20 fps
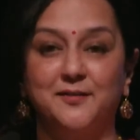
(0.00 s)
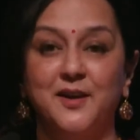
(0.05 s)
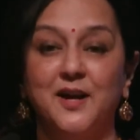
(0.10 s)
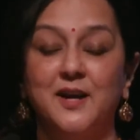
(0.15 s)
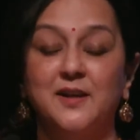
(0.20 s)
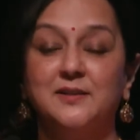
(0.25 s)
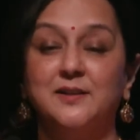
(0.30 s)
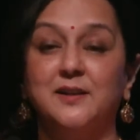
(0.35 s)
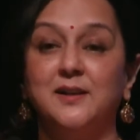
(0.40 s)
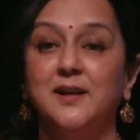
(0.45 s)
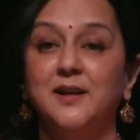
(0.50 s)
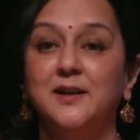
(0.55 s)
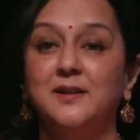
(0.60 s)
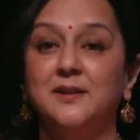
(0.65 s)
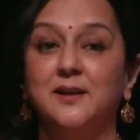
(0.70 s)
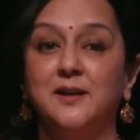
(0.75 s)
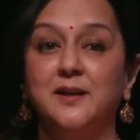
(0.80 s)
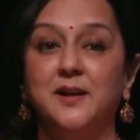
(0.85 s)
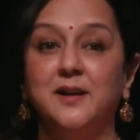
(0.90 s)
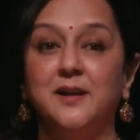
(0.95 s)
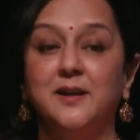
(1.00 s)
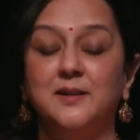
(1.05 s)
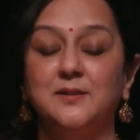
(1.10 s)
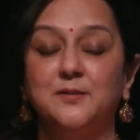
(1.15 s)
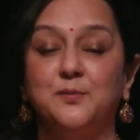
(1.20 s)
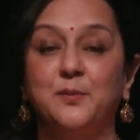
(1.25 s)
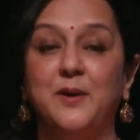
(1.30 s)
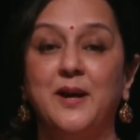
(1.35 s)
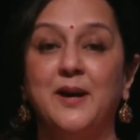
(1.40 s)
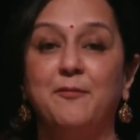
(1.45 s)
Certainly in 30 years,
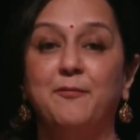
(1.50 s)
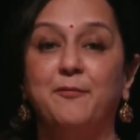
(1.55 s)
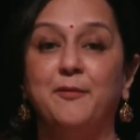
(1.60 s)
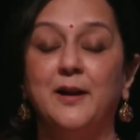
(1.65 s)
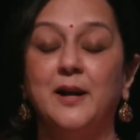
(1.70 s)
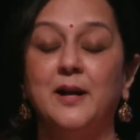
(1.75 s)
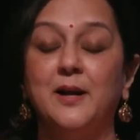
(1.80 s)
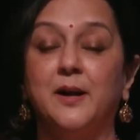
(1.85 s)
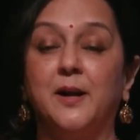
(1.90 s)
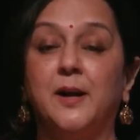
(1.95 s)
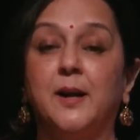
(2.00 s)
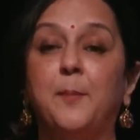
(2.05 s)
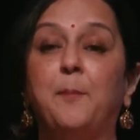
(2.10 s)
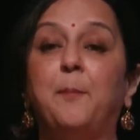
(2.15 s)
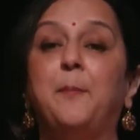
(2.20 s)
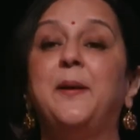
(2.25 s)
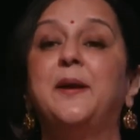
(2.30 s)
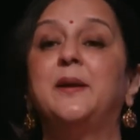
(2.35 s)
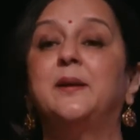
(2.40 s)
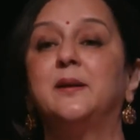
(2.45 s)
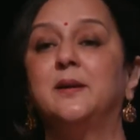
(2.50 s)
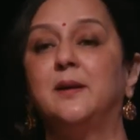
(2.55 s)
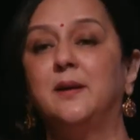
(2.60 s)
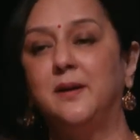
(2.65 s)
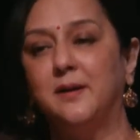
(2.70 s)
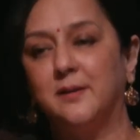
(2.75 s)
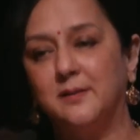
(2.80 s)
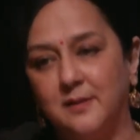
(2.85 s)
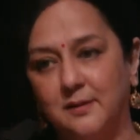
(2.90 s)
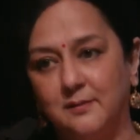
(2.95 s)
we have failed repeatedly
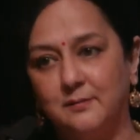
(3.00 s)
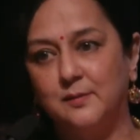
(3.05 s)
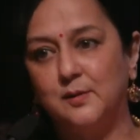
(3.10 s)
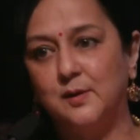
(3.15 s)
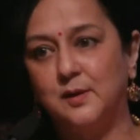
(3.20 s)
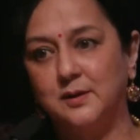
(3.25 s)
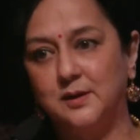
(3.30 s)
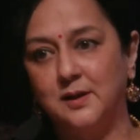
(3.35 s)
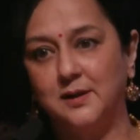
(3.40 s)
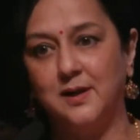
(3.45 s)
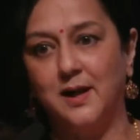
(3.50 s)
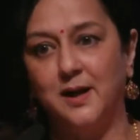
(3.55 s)
in the work that I